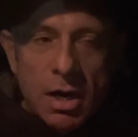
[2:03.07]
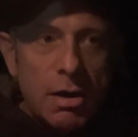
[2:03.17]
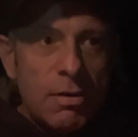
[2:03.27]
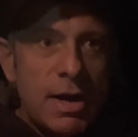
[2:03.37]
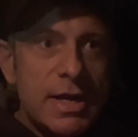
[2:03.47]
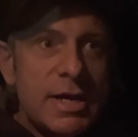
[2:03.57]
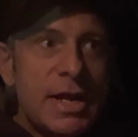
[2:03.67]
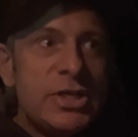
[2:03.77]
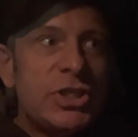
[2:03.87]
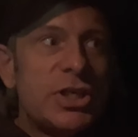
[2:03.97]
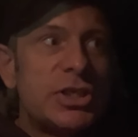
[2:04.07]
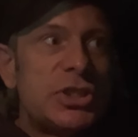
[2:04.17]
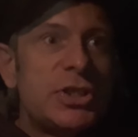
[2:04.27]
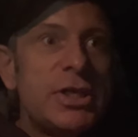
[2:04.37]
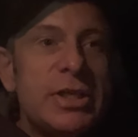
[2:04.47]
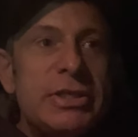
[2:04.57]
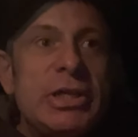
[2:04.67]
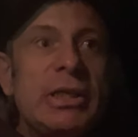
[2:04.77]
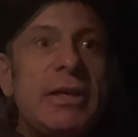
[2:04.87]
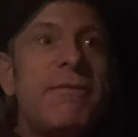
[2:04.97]
All right. And just
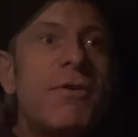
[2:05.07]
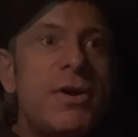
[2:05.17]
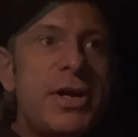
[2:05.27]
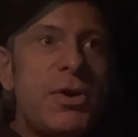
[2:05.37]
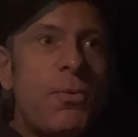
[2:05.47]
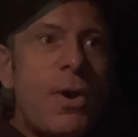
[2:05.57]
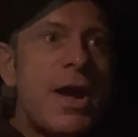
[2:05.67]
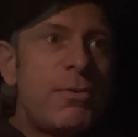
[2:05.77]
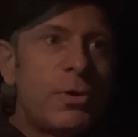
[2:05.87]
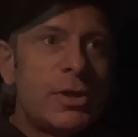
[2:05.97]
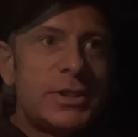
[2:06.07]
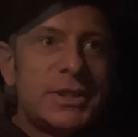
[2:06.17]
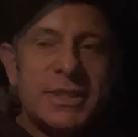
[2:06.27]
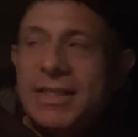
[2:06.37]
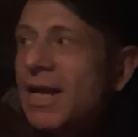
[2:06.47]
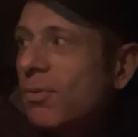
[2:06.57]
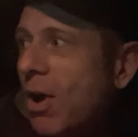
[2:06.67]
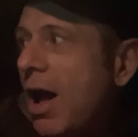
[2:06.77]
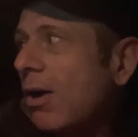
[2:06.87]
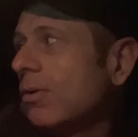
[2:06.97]
deliver it in a way where it's just like,
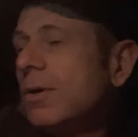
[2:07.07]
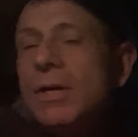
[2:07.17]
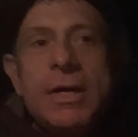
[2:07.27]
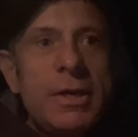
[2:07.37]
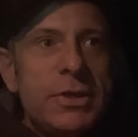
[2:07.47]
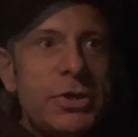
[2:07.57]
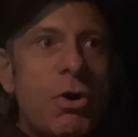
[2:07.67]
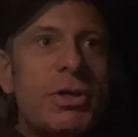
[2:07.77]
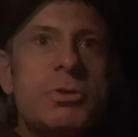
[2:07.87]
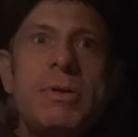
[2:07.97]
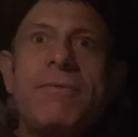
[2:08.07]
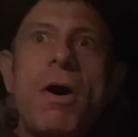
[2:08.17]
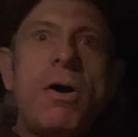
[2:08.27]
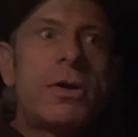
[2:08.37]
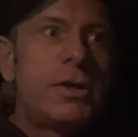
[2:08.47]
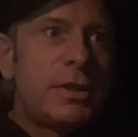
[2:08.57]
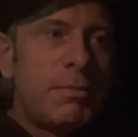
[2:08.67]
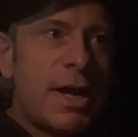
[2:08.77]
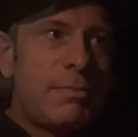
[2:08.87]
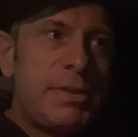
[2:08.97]
wow. You know, because we've all heard the
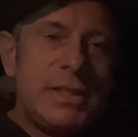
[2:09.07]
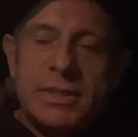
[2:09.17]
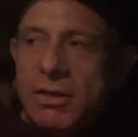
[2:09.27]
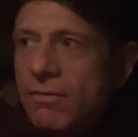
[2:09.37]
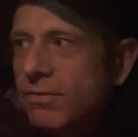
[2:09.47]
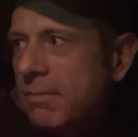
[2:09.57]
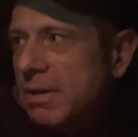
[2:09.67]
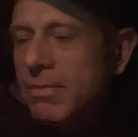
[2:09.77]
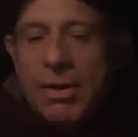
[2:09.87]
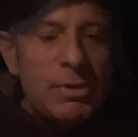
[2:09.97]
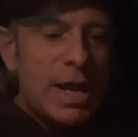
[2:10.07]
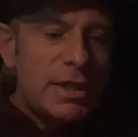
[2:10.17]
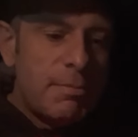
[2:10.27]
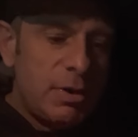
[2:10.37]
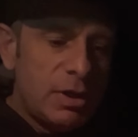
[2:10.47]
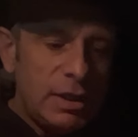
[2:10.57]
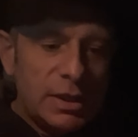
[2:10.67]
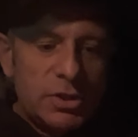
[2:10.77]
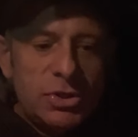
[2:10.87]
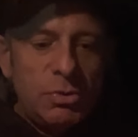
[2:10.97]
Mike P stuff. I mean, we had the bill
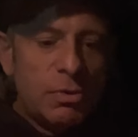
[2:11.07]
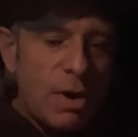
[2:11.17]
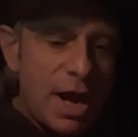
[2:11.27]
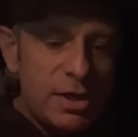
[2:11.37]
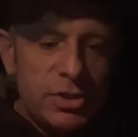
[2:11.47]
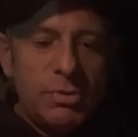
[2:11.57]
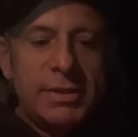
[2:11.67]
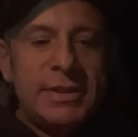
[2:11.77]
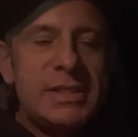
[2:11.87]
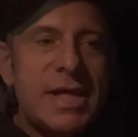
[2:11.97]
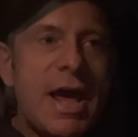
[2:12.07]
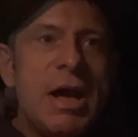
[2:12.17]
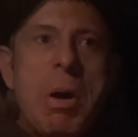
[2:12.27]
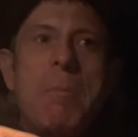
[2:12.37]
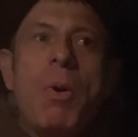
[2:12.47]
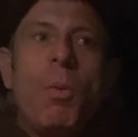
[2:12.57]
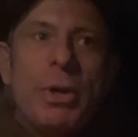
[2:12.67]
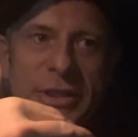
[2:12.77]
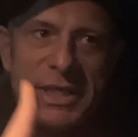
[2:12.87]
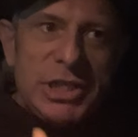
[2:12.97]
collector do it, Ryder do it, and this, that. But
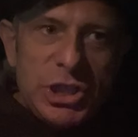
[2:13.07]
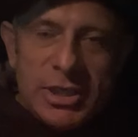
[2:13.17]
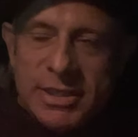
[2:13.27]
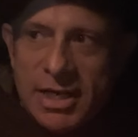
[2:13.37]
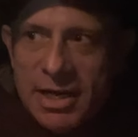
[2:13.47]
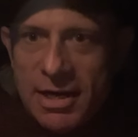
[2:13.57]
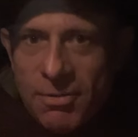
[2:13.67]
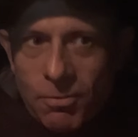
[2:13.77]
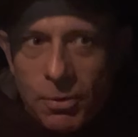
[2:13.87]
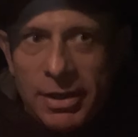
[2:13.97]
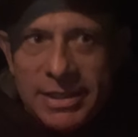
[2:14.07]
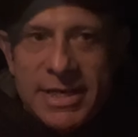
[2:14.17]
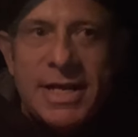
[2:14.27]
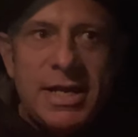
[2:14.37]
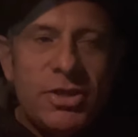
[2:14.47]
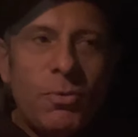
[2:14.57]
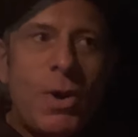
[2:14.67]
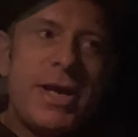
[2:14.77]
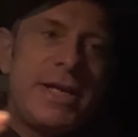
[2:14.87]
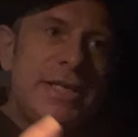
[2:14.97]
when Geechi did it, it really hit the
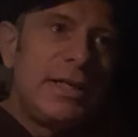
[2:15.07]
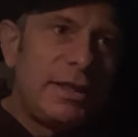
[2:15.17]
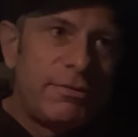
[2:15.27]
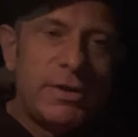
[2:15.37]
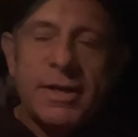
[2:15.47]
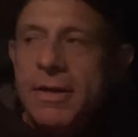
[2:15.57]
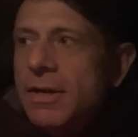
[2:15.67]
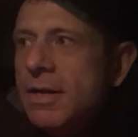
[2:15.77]
way he delivered it.